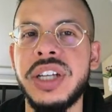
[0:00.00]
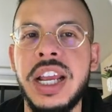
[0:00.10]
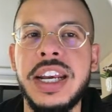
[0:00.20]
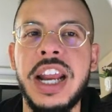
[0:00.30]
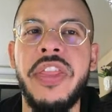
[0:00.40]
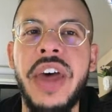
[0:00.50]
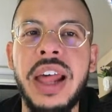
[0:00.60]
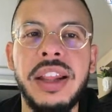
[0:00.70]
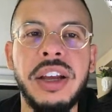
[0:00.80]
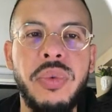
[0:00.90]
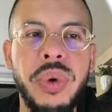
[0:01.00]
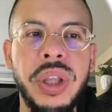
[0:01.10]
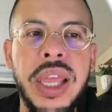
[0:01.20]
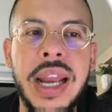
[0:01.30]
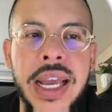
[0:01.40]
Now that looked really
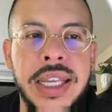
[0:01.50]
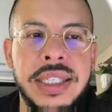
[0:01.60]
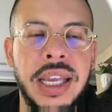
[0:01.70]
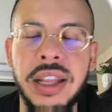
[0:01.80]
nice. It looked